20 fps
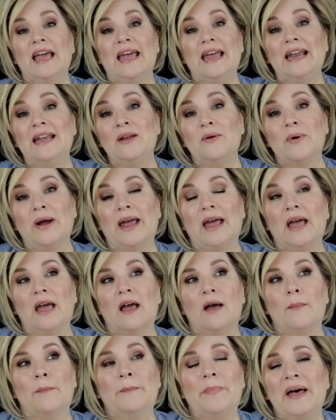
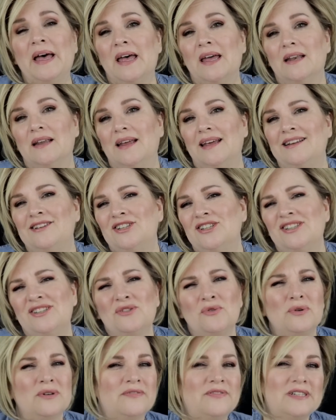Anyway, but it
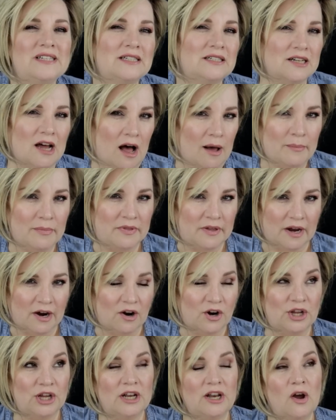just sort of stopped
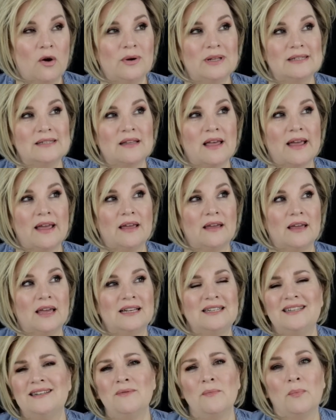there. You know, it's like
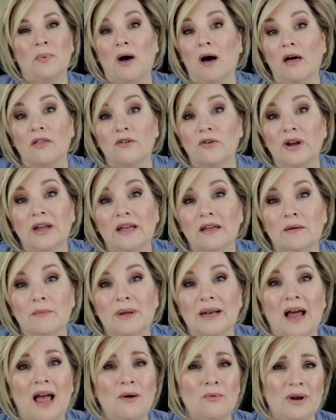it didn't bother
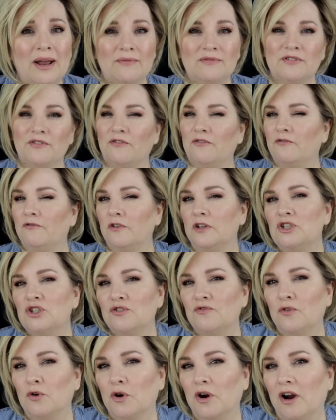him, and I would have to
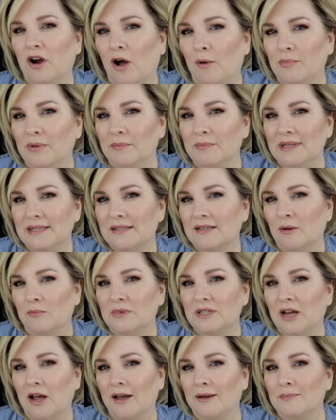fish for a compliment
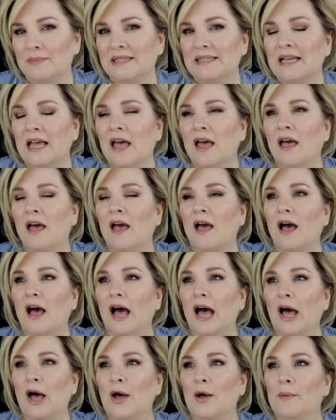sometimes.
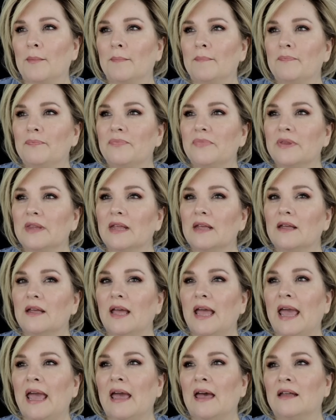Um,
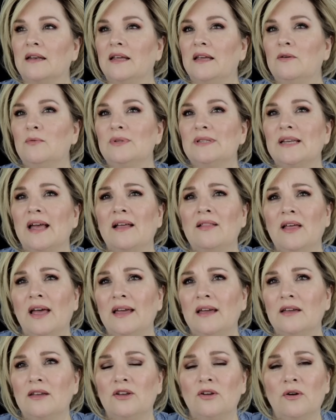and he would say, I
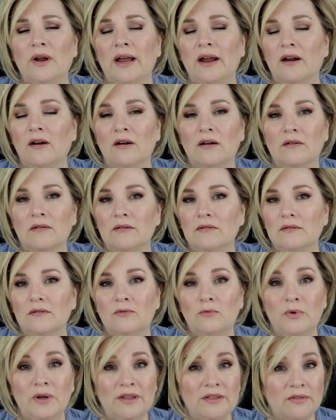like your hair
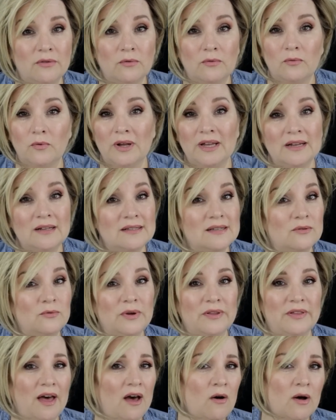with wigs and
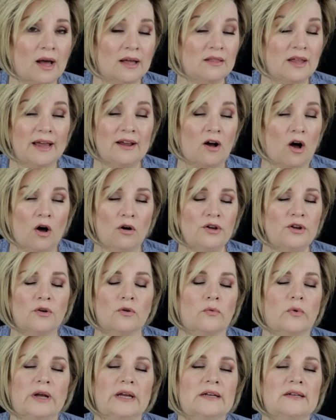without. I like all
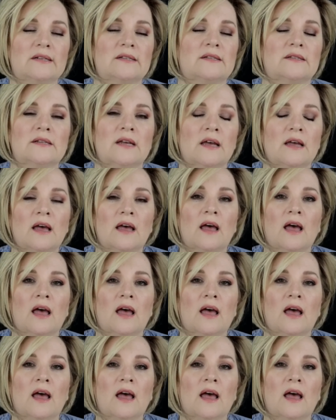your wigs.